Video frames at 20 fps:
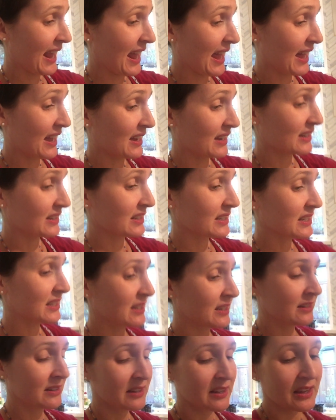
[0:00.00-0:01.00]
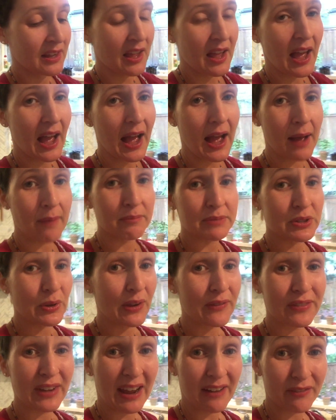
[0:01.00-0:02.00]
And so
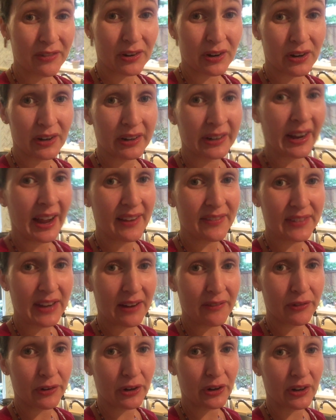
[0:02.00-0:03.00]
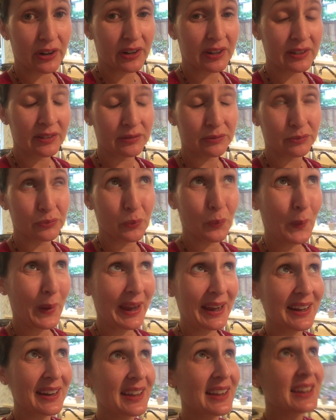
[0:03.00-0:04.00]
I've never
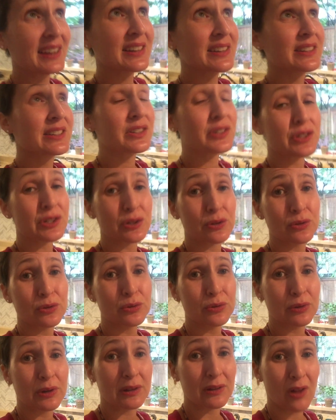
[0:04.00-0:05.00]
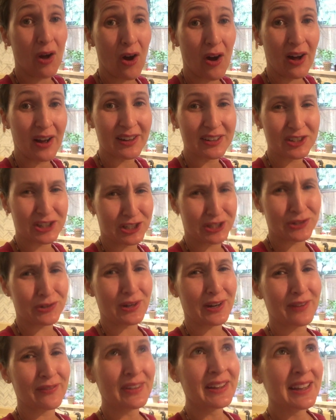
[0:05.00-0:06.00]
waited too long. Just sort
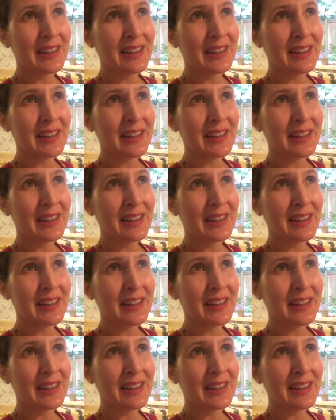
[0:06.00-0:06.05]
of,